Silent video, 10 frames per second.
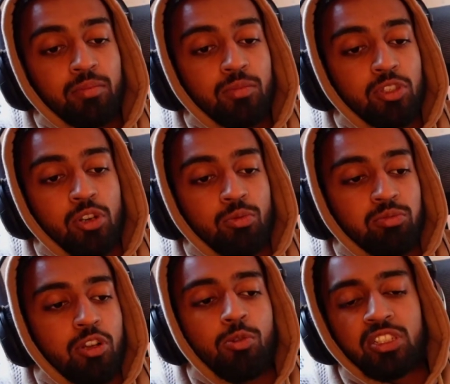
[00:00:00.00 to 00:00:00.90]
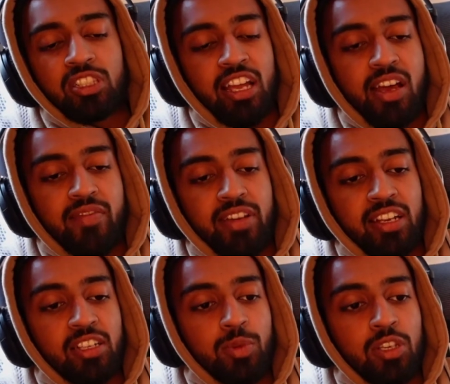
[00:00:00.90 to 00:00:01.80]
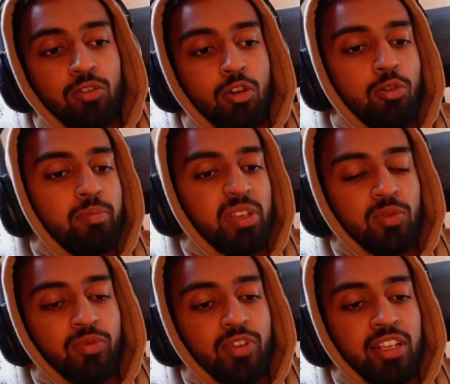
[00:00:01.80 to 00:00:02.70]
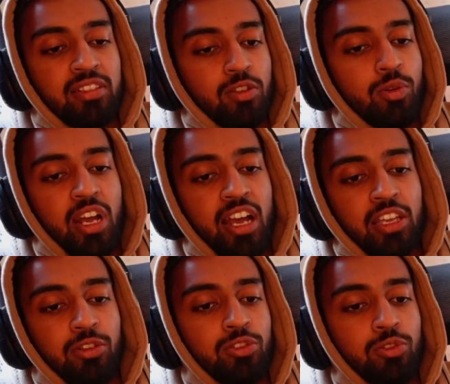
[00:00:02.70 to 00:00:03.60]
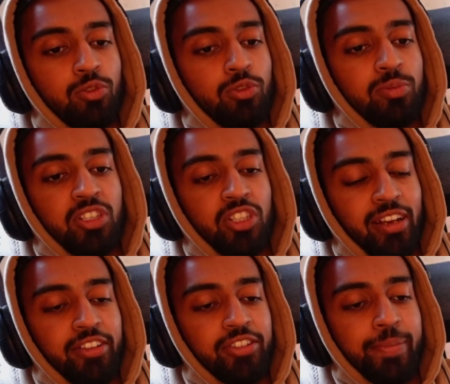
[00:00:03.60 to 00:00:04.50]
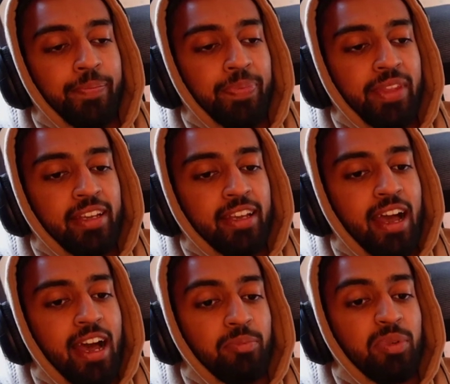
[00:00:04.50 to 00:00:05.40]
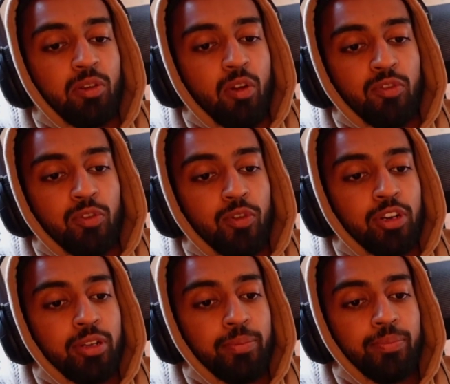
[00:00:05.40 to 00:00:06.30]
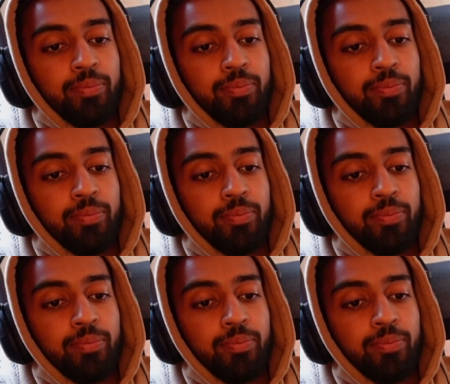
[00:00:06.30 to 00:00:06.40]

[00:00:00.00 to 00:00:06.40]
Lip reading: So go skydiving next week, or go meet some friends and go on a hike, or do something challenging, and be grateful for it.